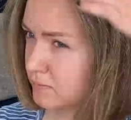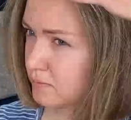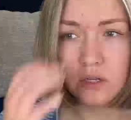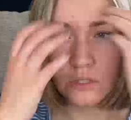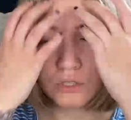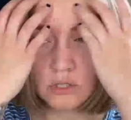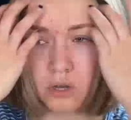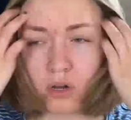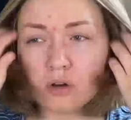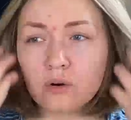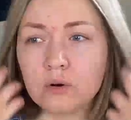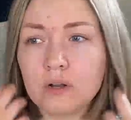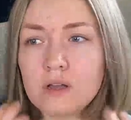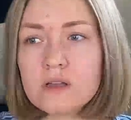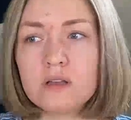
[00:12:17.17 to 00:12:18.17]

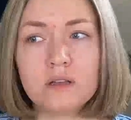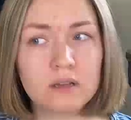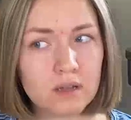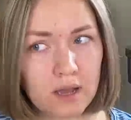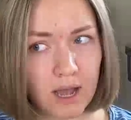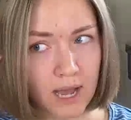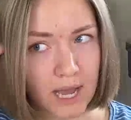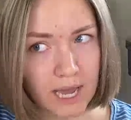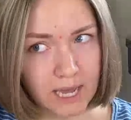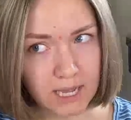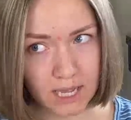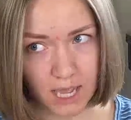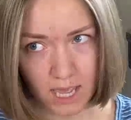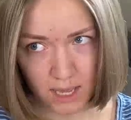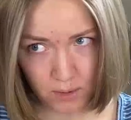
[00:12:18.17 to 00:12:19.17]
So
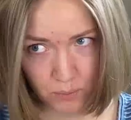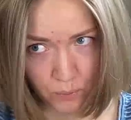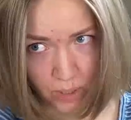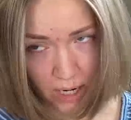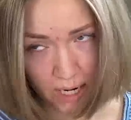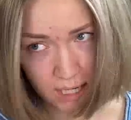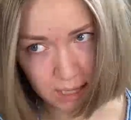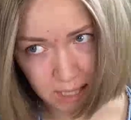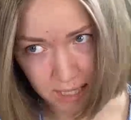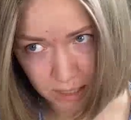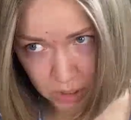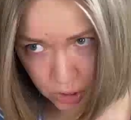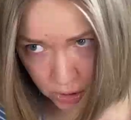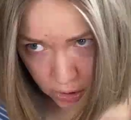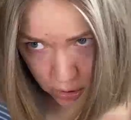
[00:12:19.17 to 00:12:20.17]
what I
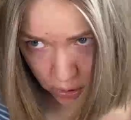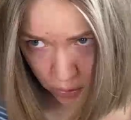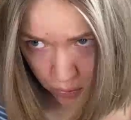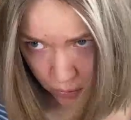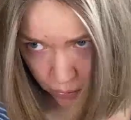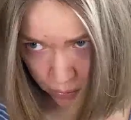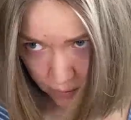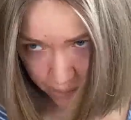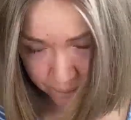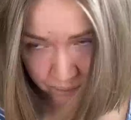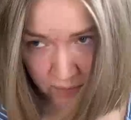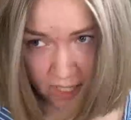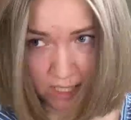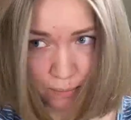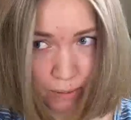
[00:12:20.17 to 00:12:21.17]
like to do,
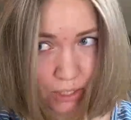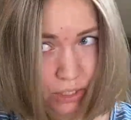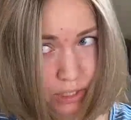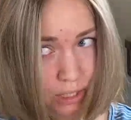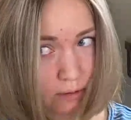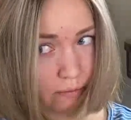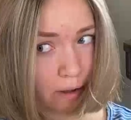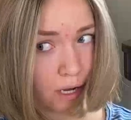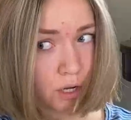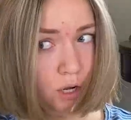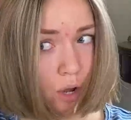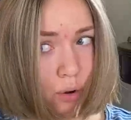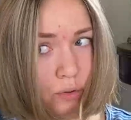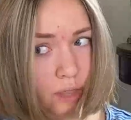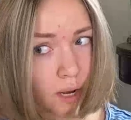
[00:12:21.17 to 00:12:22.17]
especially if I
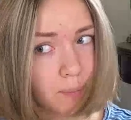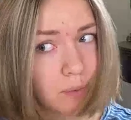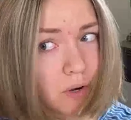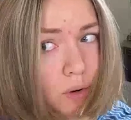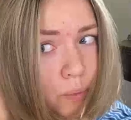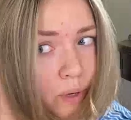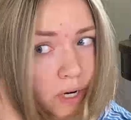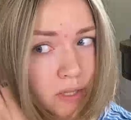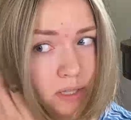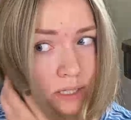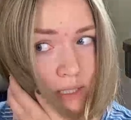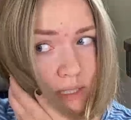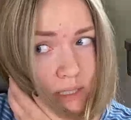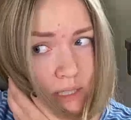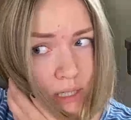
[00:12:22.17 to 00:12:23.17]
know that I'm gonna wear
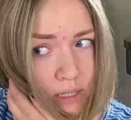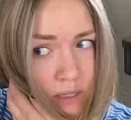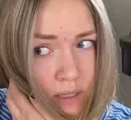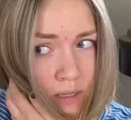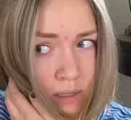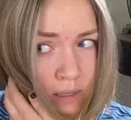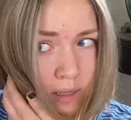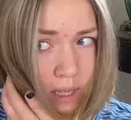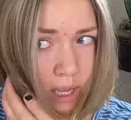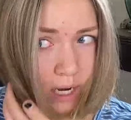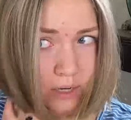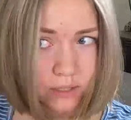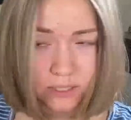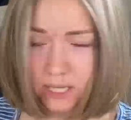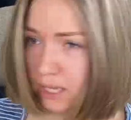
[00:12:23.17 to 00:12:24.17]
this
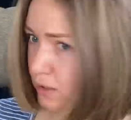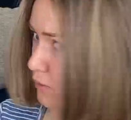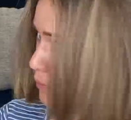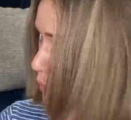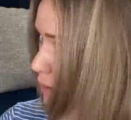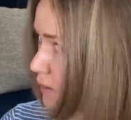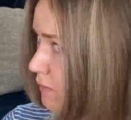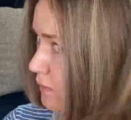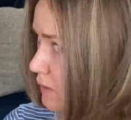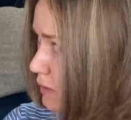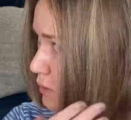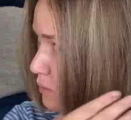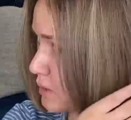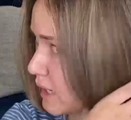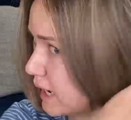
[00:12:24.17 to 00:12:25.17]
hairstyle for a
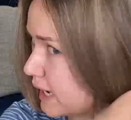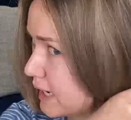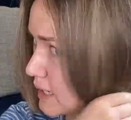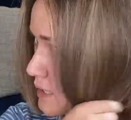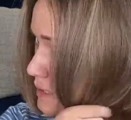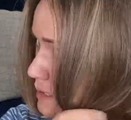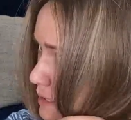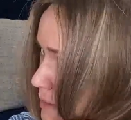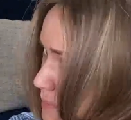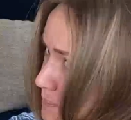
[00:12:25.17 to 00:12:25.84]
few days,